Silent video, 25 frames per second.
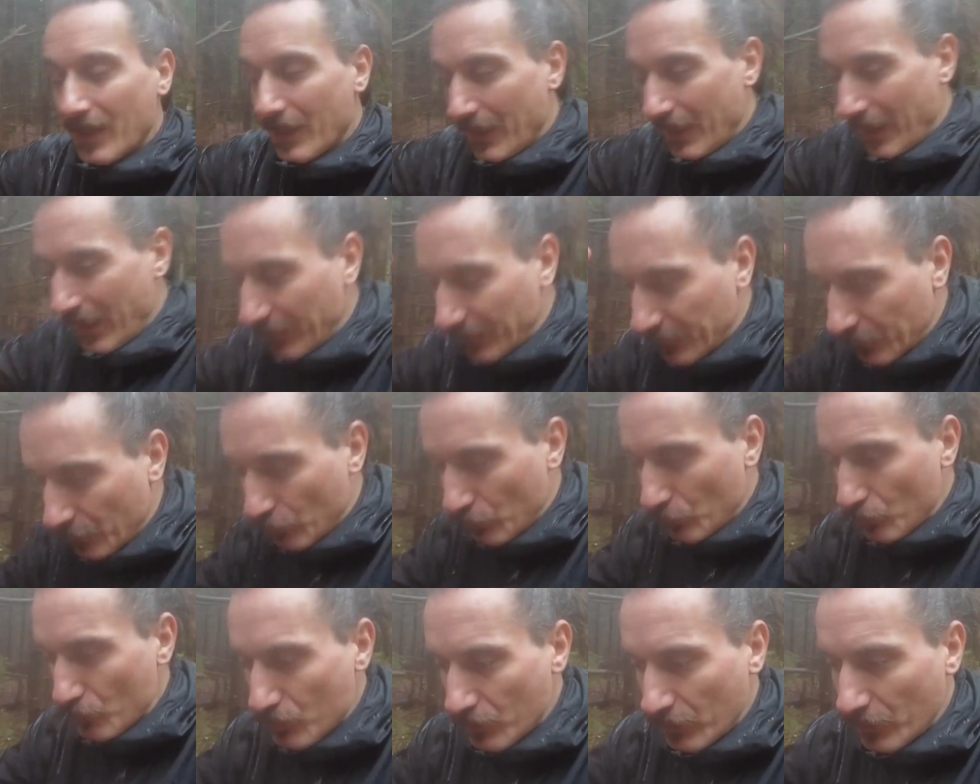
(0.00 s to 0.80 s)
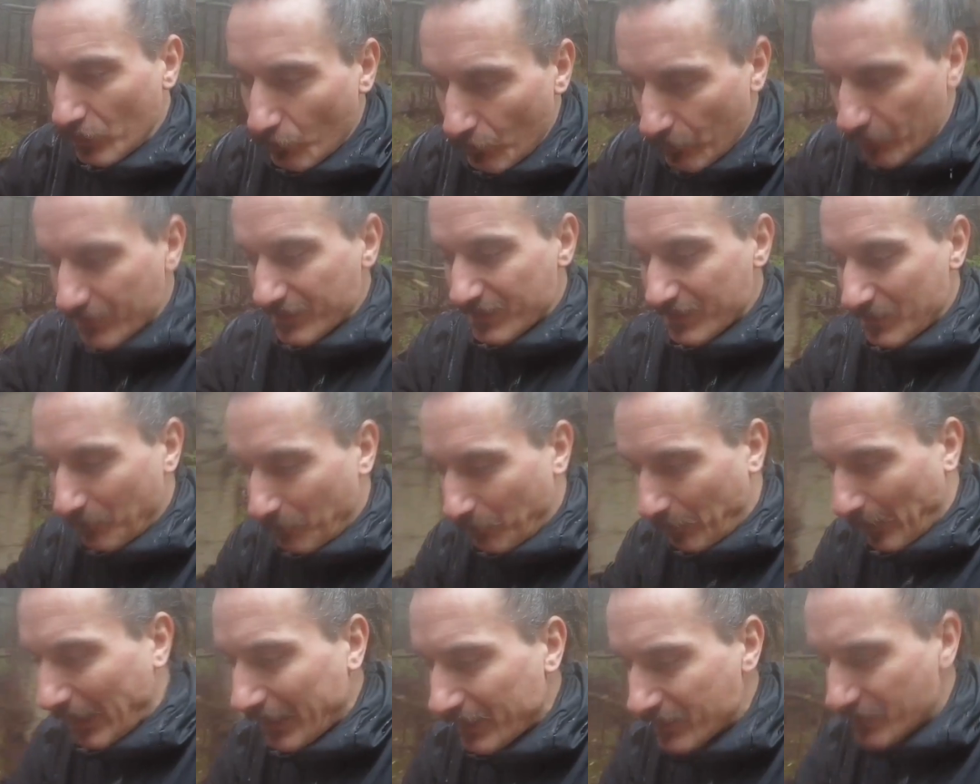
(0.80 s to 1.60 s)
And it usually works
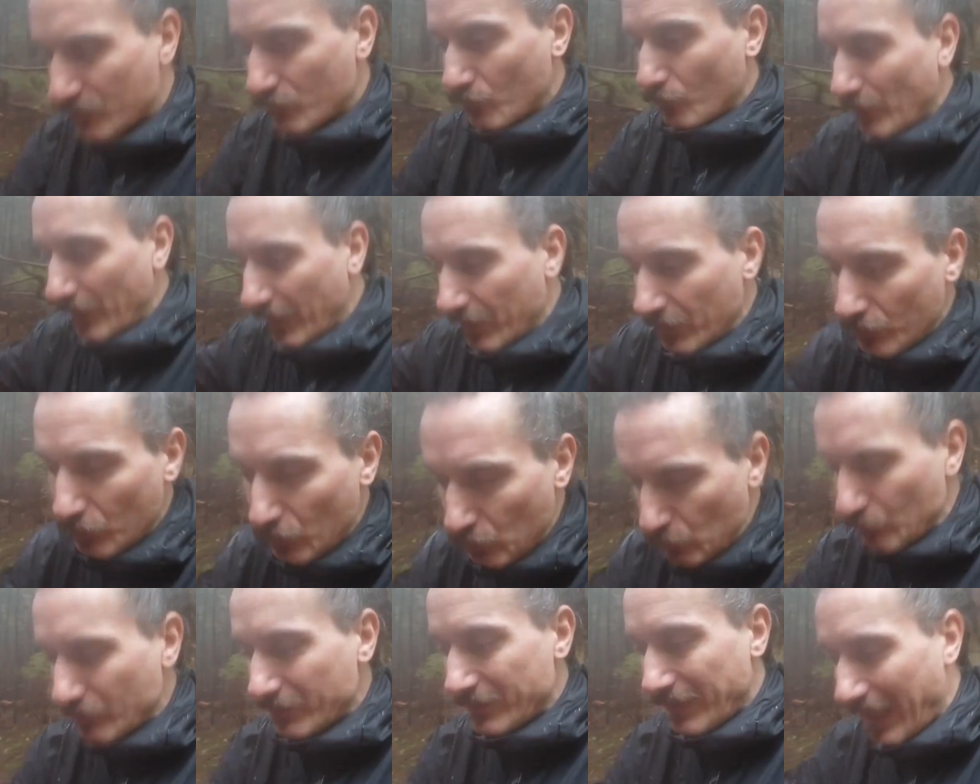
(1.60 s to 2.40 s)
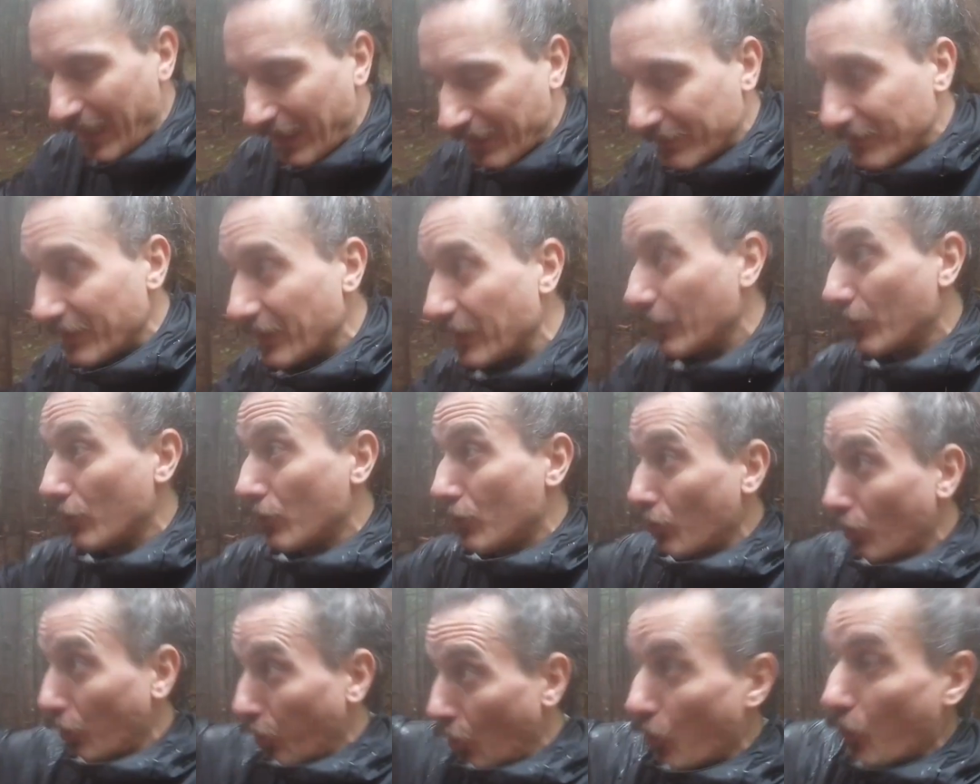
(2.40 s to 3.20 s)
best when you take the
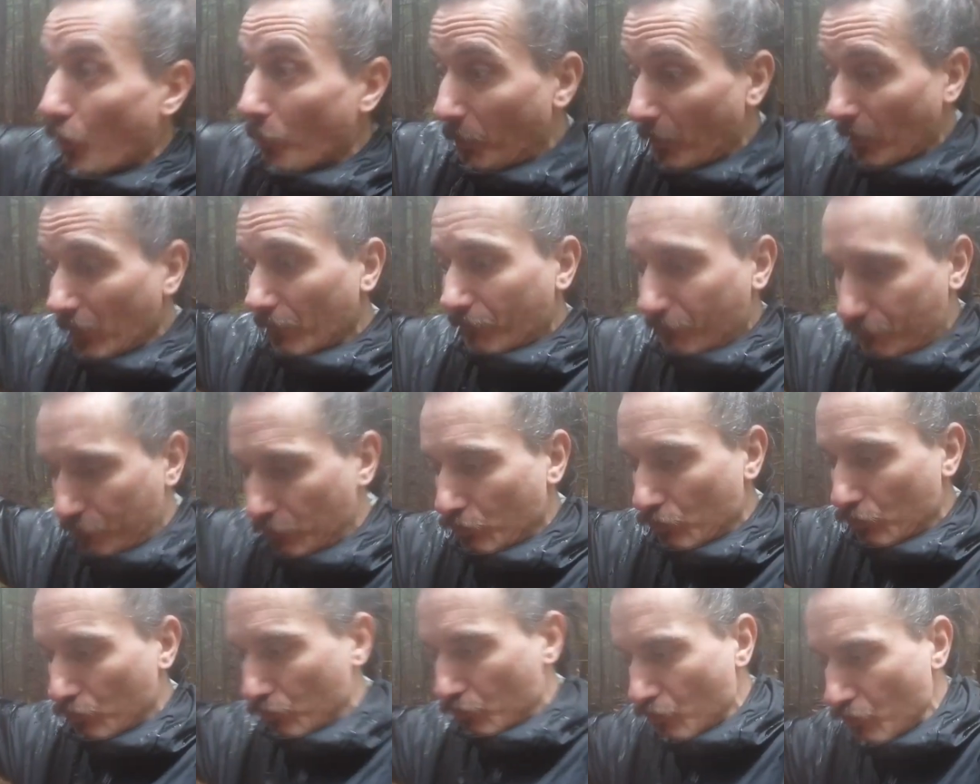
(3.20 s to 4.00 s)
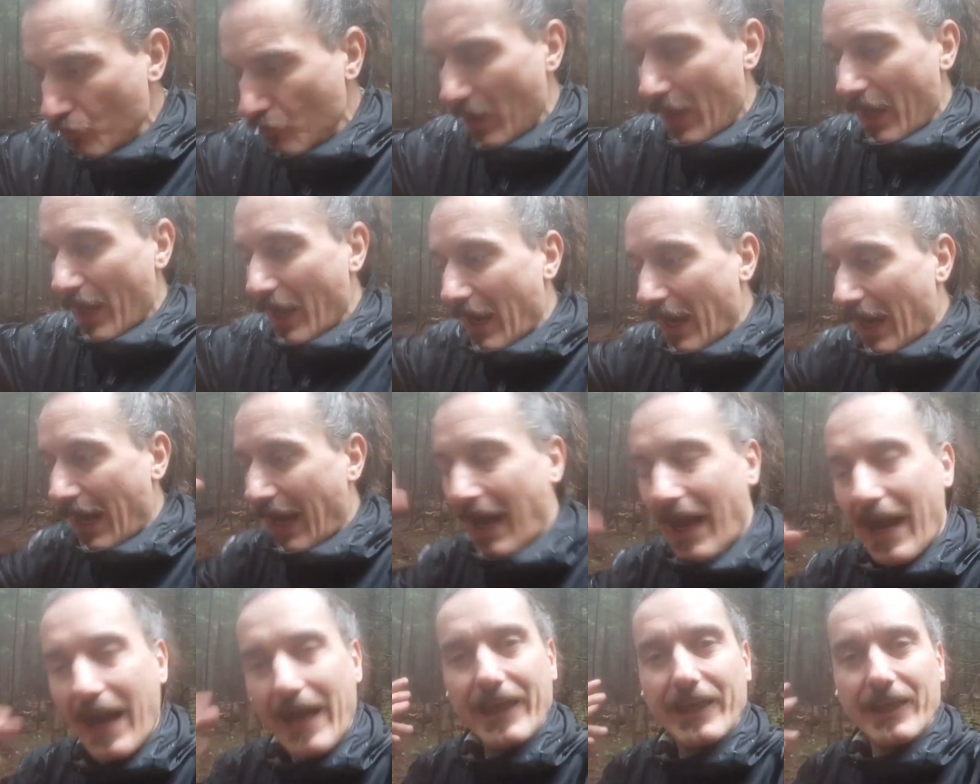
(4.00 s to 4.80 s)
global view,
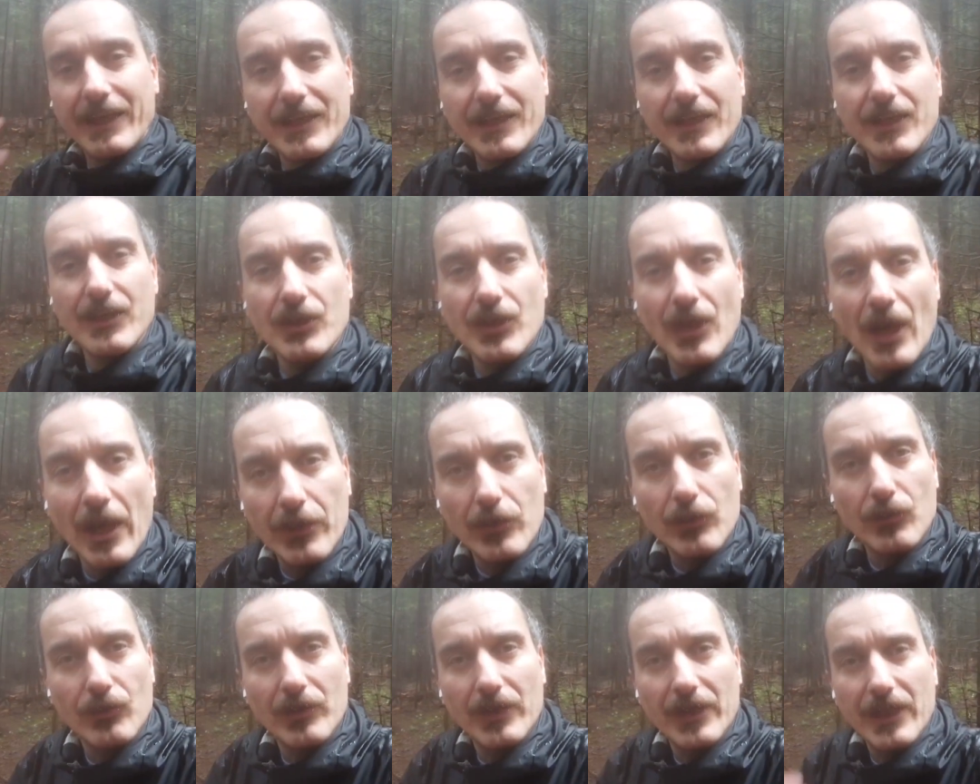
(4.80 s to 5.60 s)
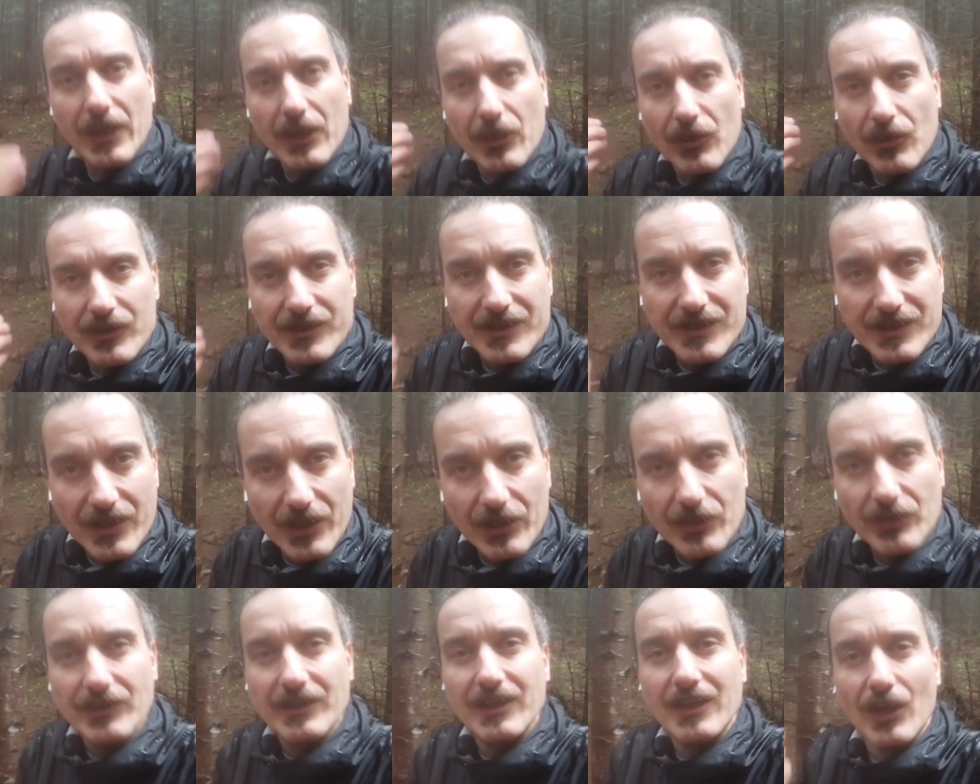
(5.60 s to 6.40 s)
i.e., not only
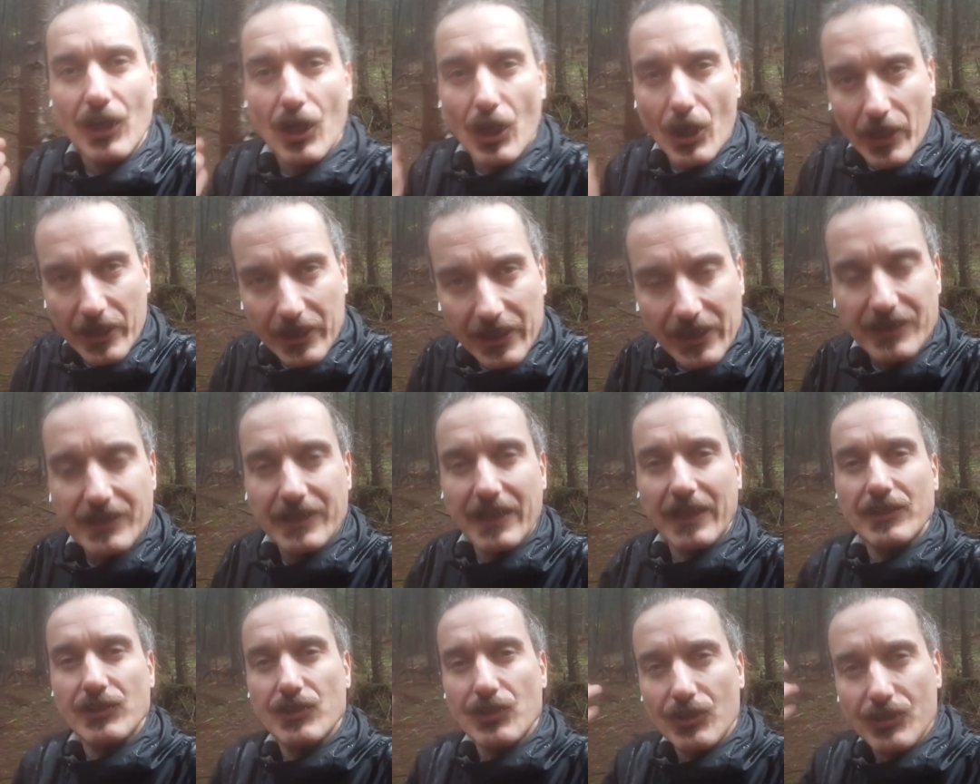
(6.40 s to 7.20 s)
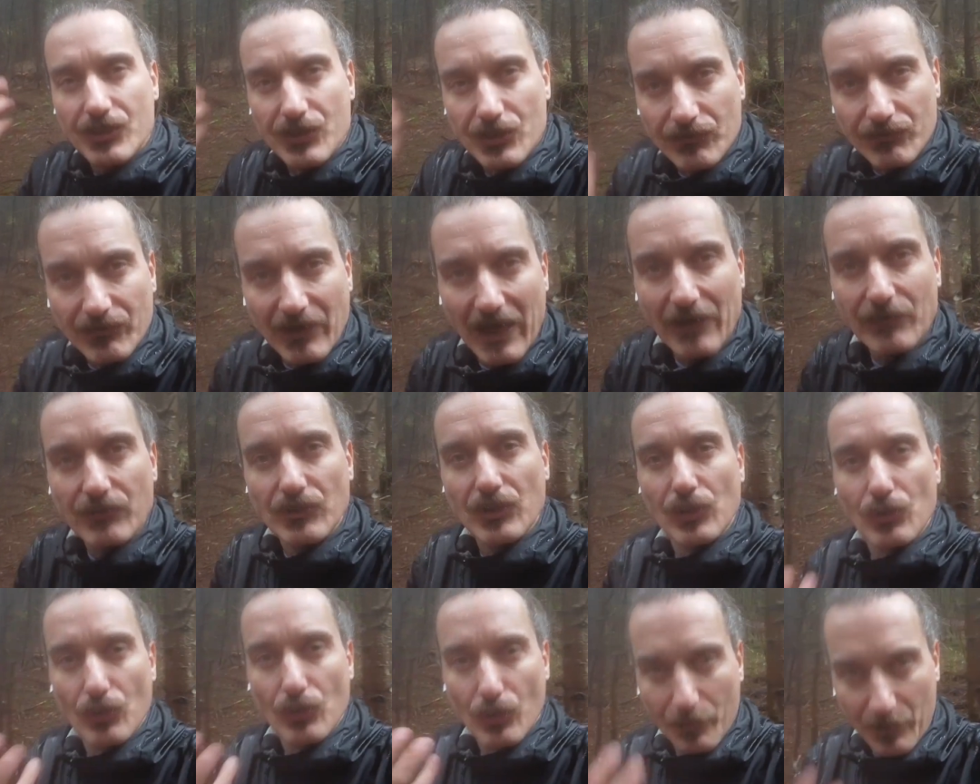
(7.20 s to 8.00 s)
consider the architecture
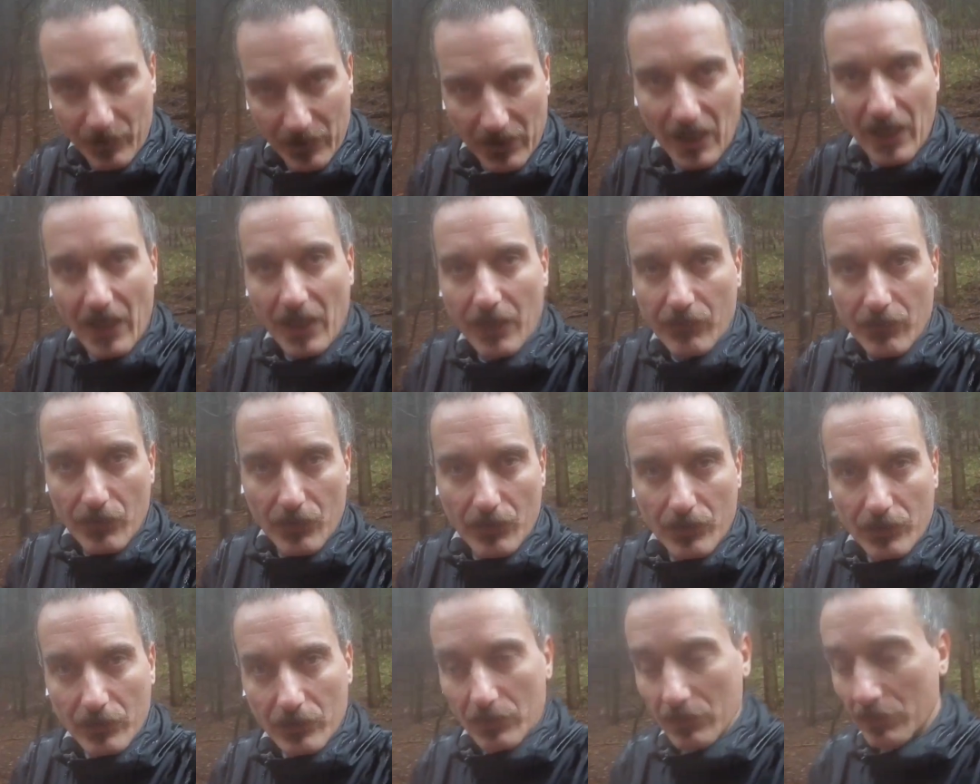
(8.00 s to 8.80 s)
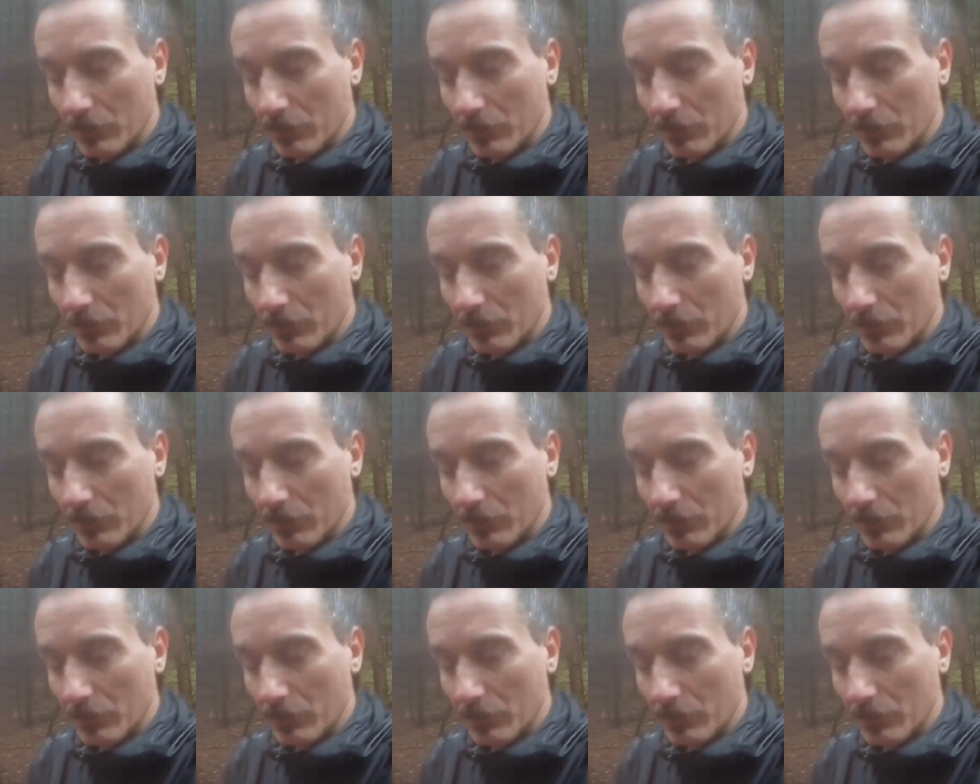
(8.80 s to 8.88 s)
surrounding your behavior,